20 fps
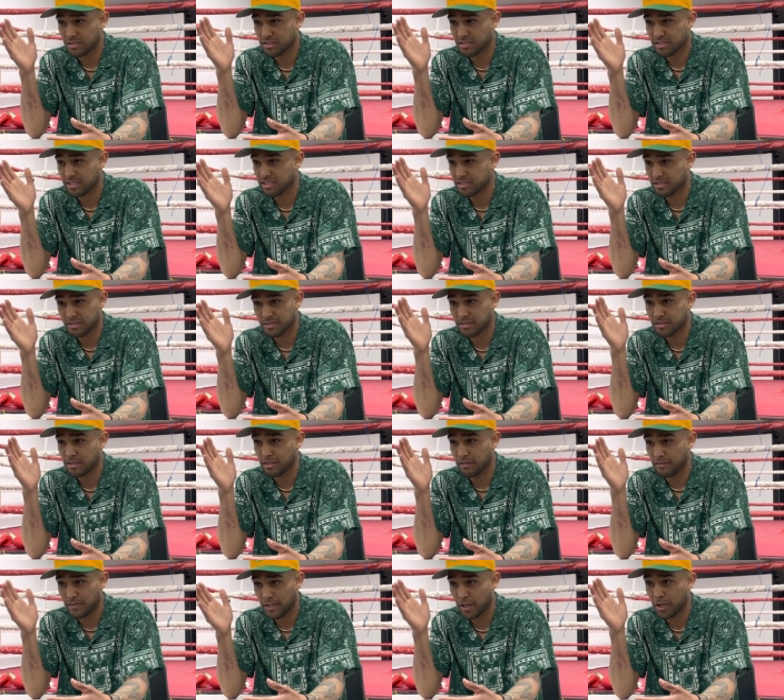He's a
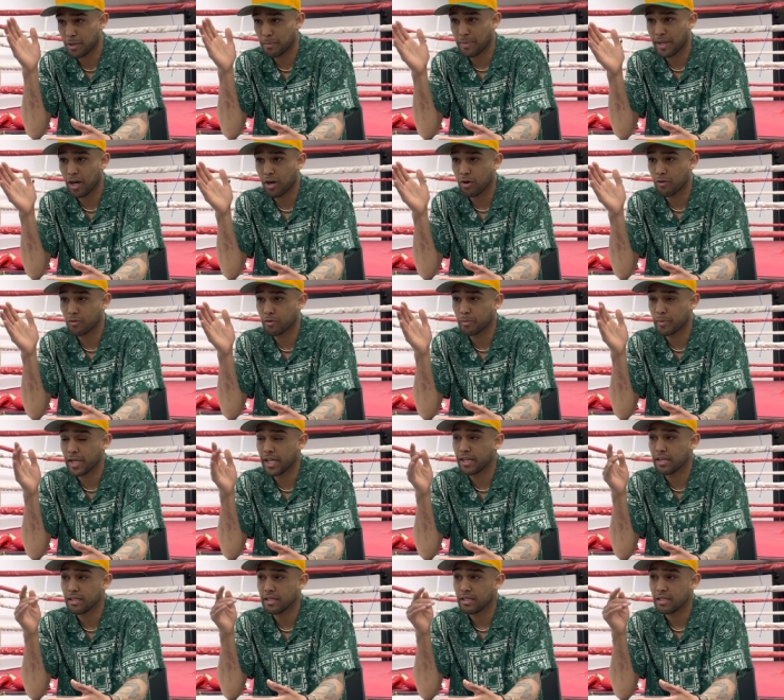very powerful man,